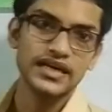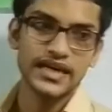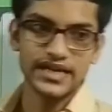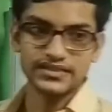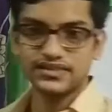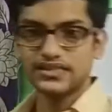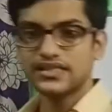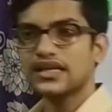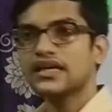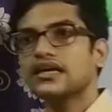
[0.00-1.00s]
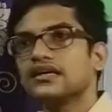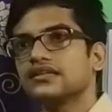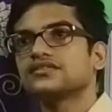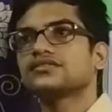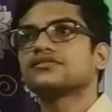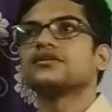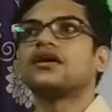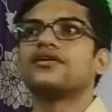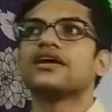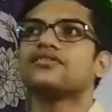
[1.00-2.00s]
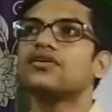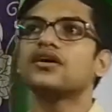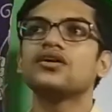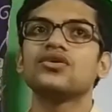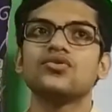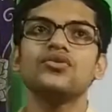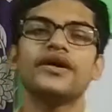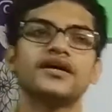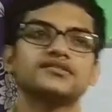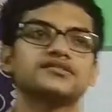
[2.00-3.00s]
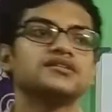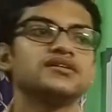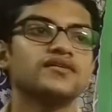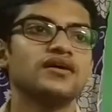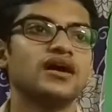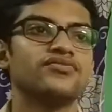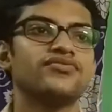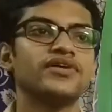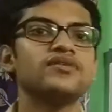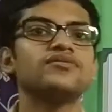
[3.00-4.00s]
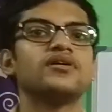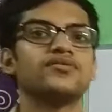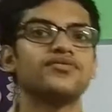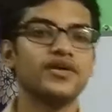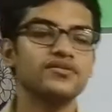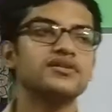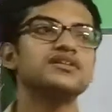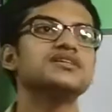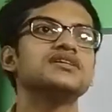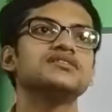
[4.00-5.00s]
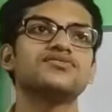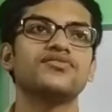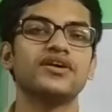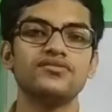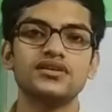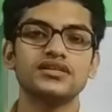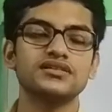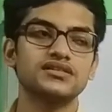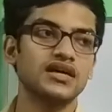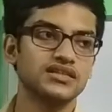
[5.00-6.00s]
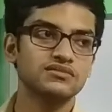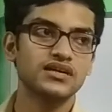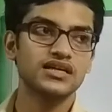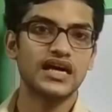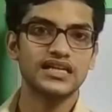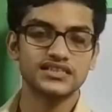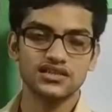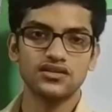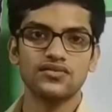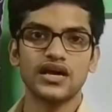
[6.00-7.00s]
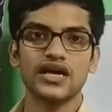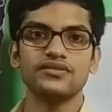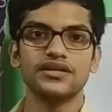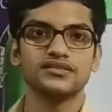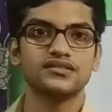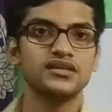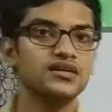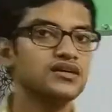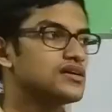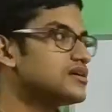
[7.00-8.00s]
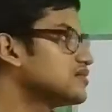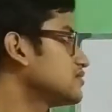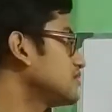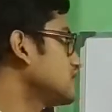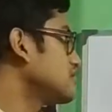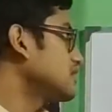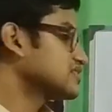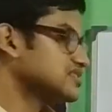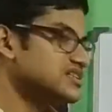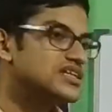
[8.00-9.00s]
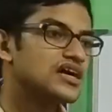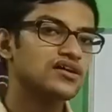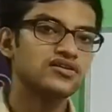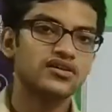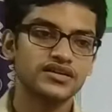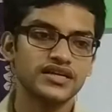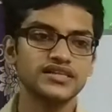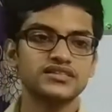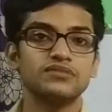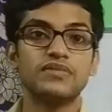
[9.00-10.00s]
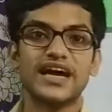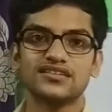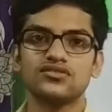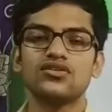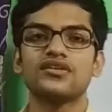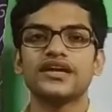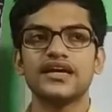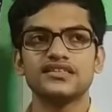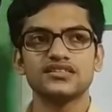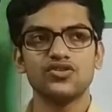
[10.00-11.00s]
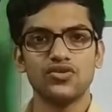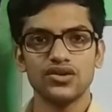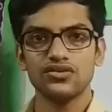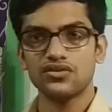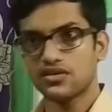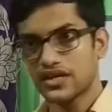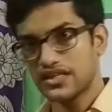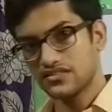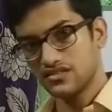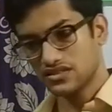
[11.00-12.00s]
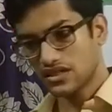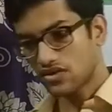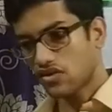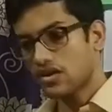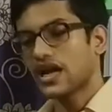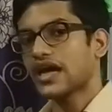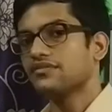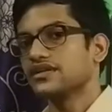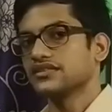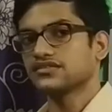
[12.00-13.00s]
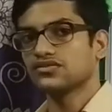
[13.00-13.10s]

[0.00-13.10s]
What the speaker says: SDK is referred to as a framework. Framework is nothing but collection of libraries. stdio.h, math.h, conio.h, these are all libraries.